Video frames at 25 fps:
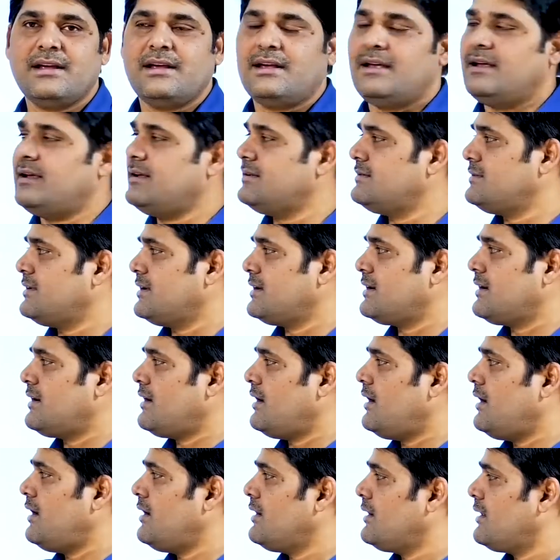is
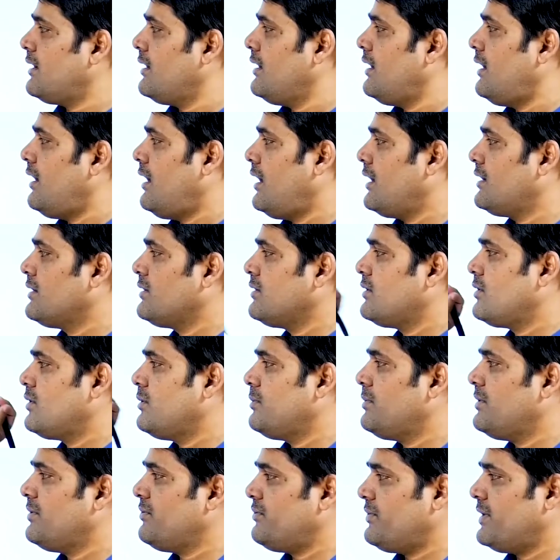called
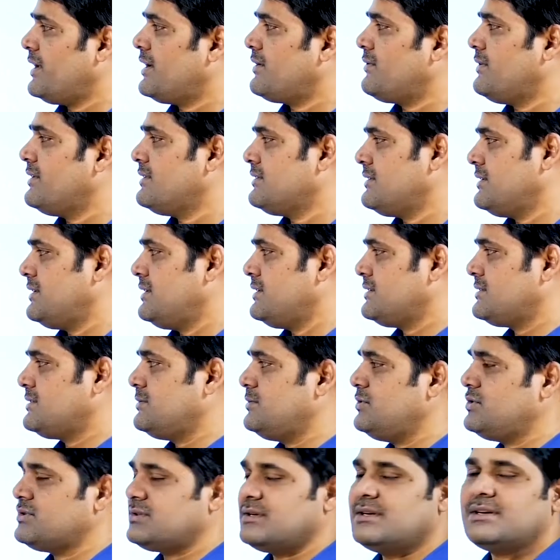ungrouped frequency
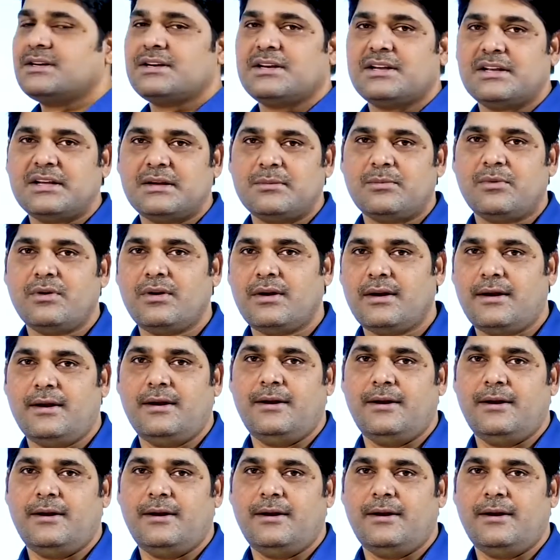distribution table,